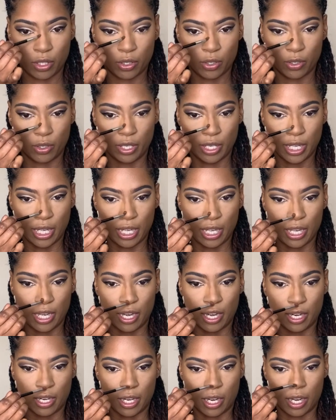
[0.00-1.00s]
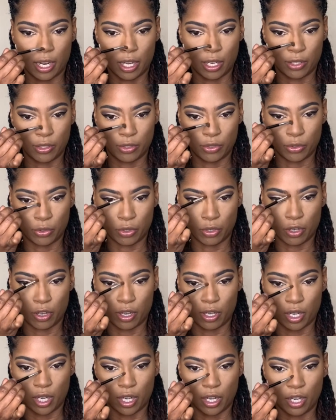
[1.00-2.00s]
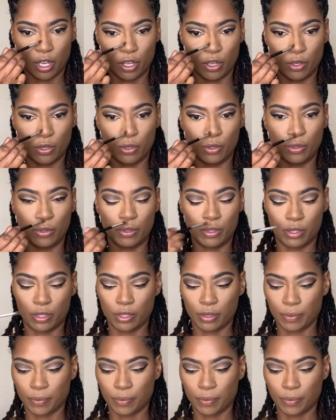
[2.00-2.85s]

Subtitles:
create our contour on our nose.